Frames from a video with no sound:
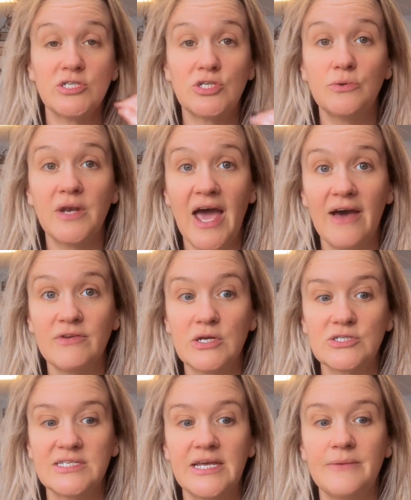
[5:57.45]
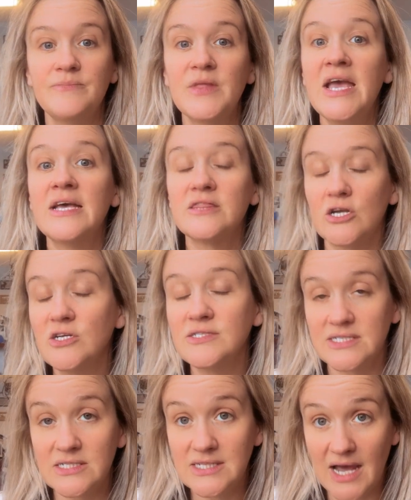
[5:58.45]
2.5 years in, there are
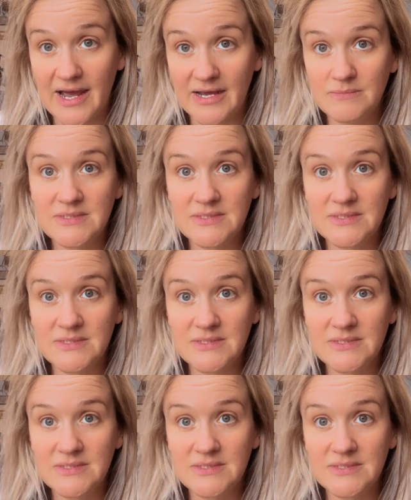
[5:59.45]
still times